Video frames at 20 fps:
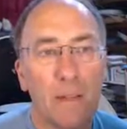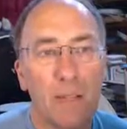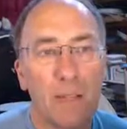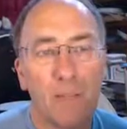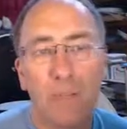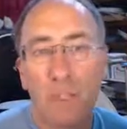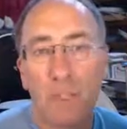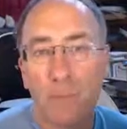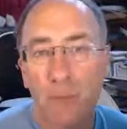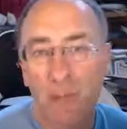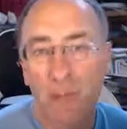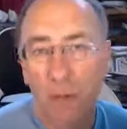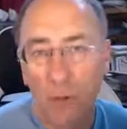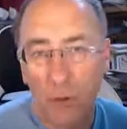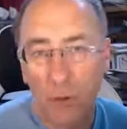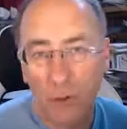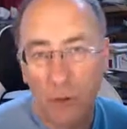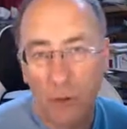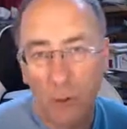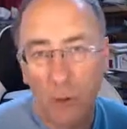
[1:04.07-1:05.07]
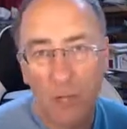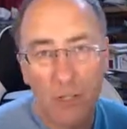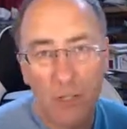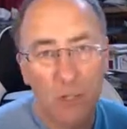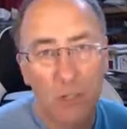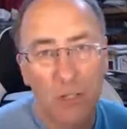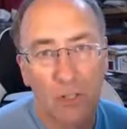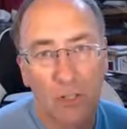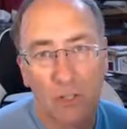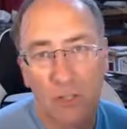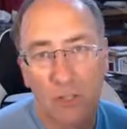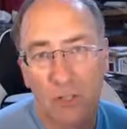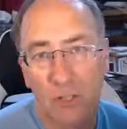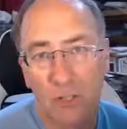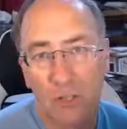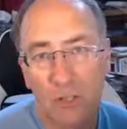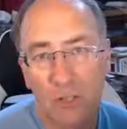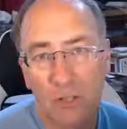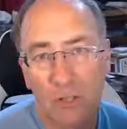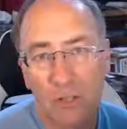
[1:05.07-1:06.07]
there's been a lot of questions,
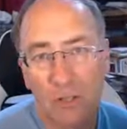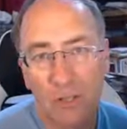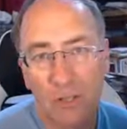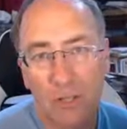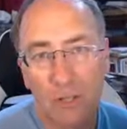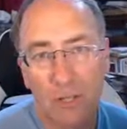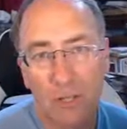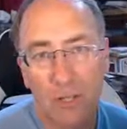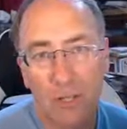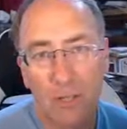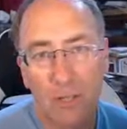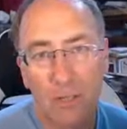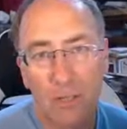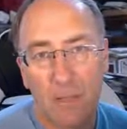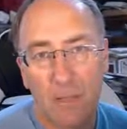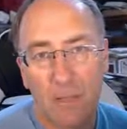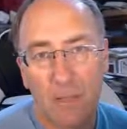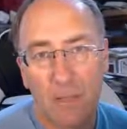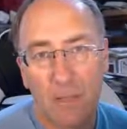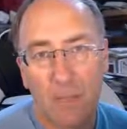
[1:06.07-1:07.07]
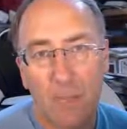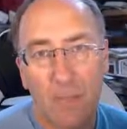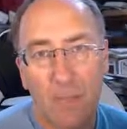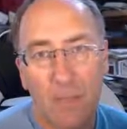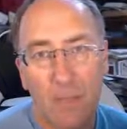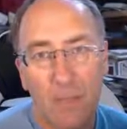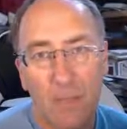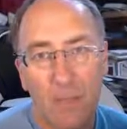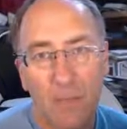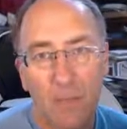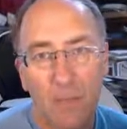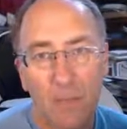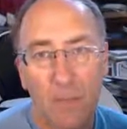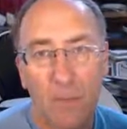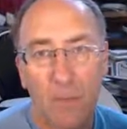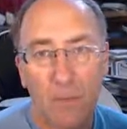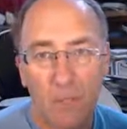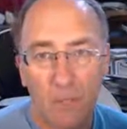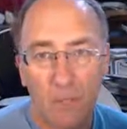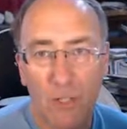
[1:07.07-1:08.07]
she'll say to me, yeah,
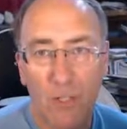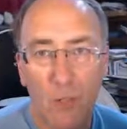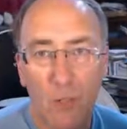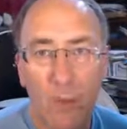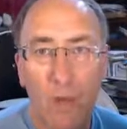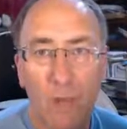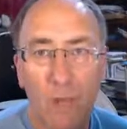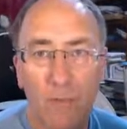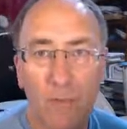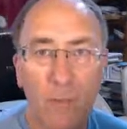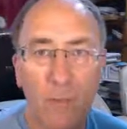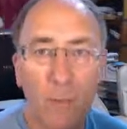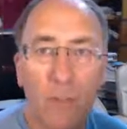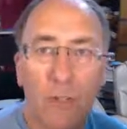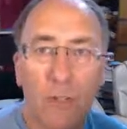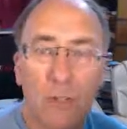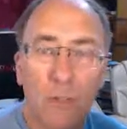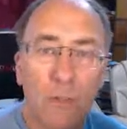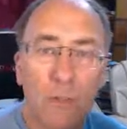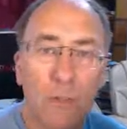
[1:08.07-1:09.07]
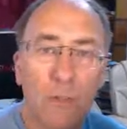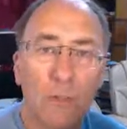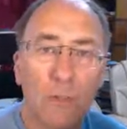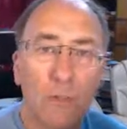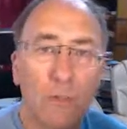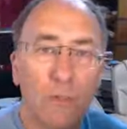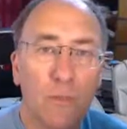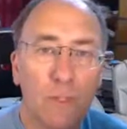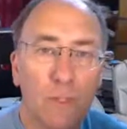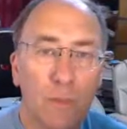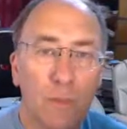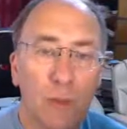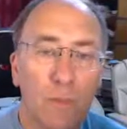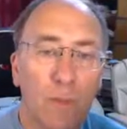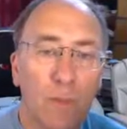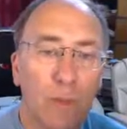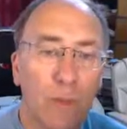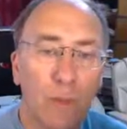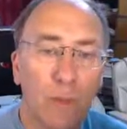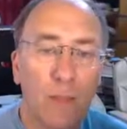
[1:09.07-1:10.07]
well, there's quite a few questions on this
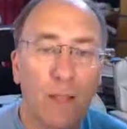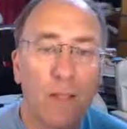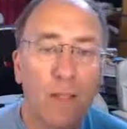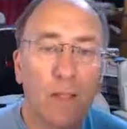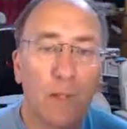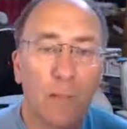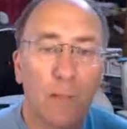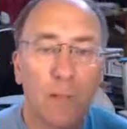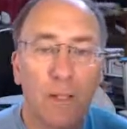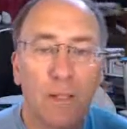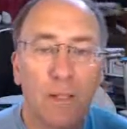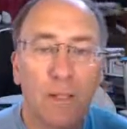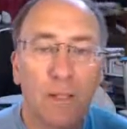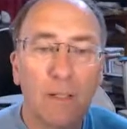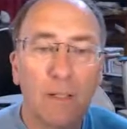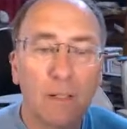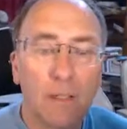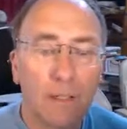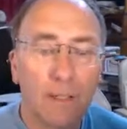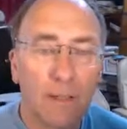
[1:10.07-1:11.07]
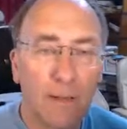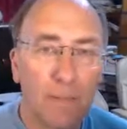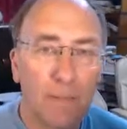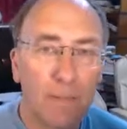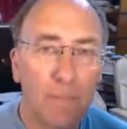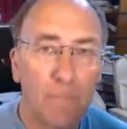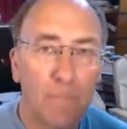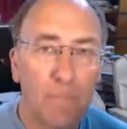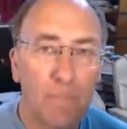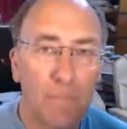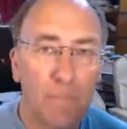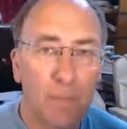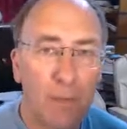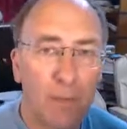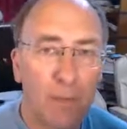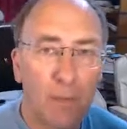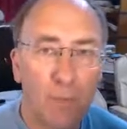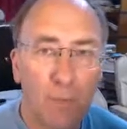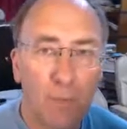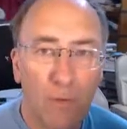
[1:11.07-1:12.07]
topic or that topic.
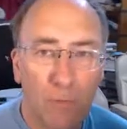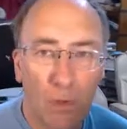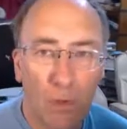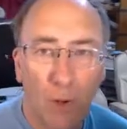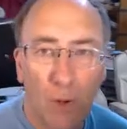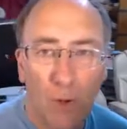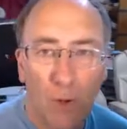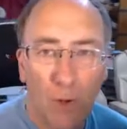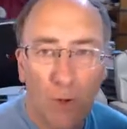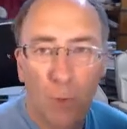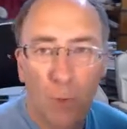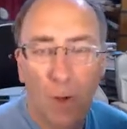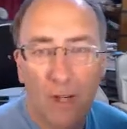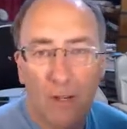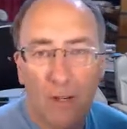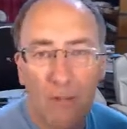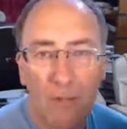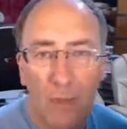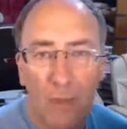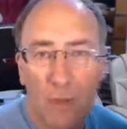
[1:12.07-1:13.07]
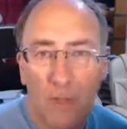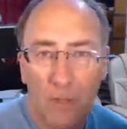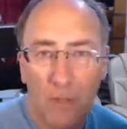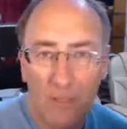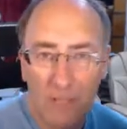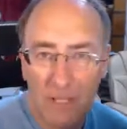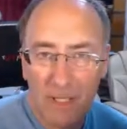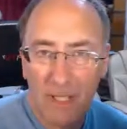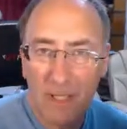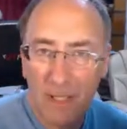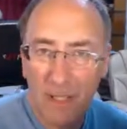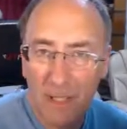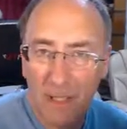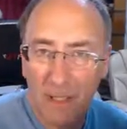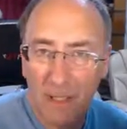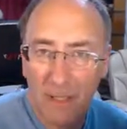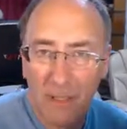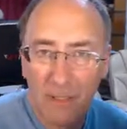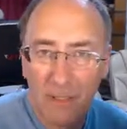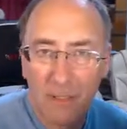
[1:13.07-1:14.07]
And we've got quite a few on a
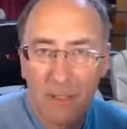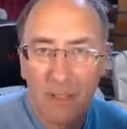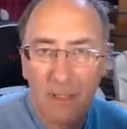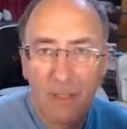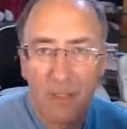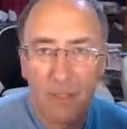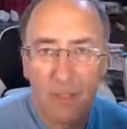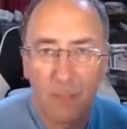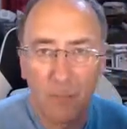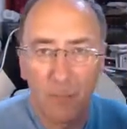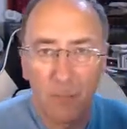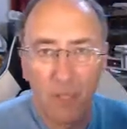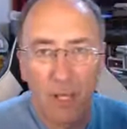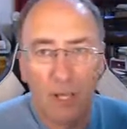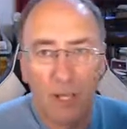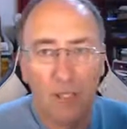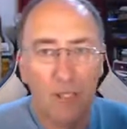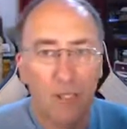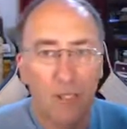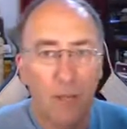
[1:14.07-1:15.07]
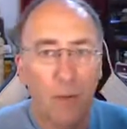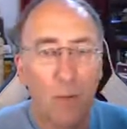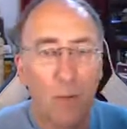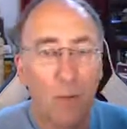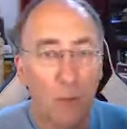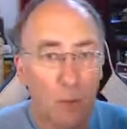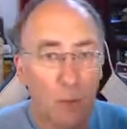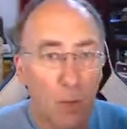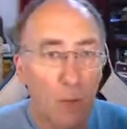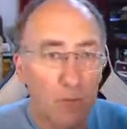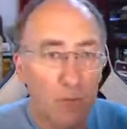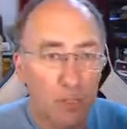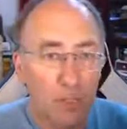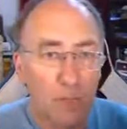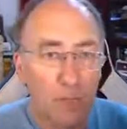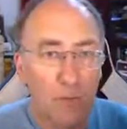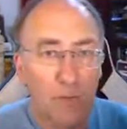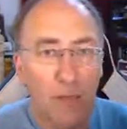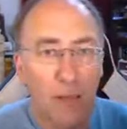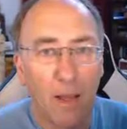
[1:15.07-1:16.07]
particular subject, and I was going to
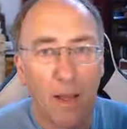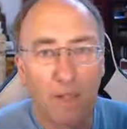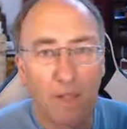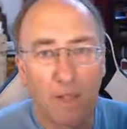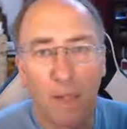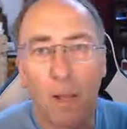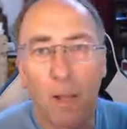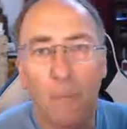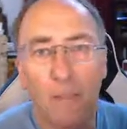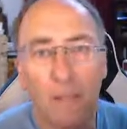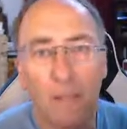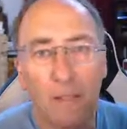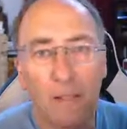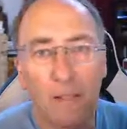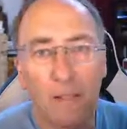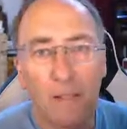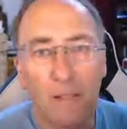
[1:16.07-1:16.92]
do that as an update,